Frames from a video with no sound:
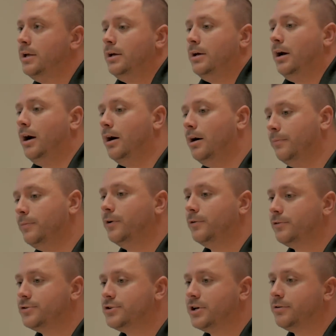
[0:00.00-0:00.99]

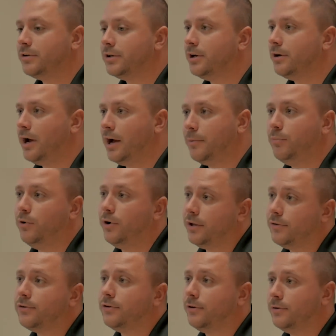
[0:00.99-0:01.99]
Those are generally your high
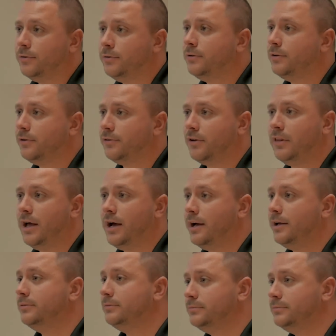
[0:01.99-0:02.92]
points. So there's a lot.